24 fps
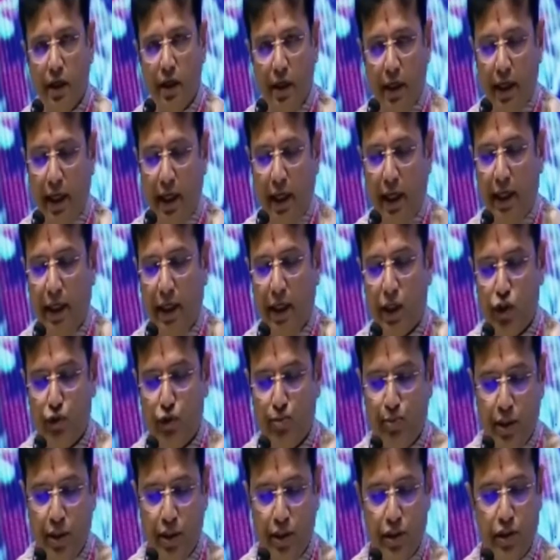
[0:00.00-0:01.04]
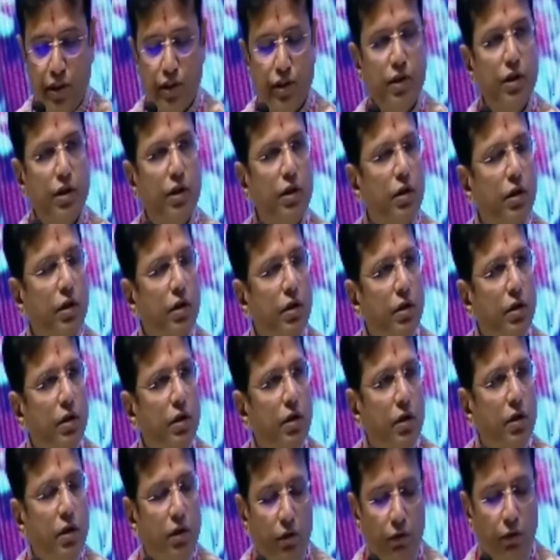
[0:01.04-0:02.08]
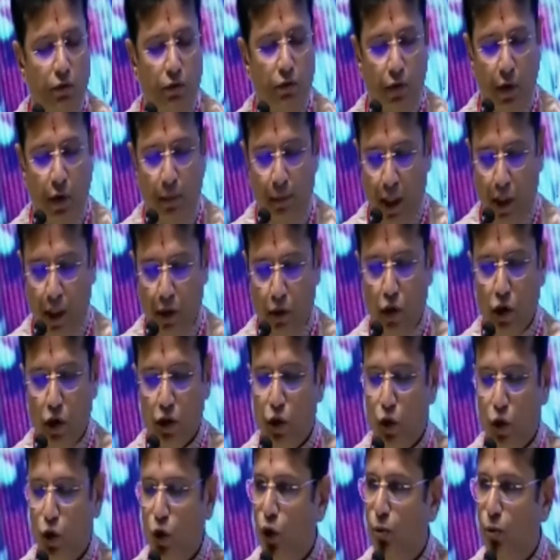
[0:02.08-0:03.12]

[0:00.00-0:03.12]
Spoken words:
AI experts from across the globe to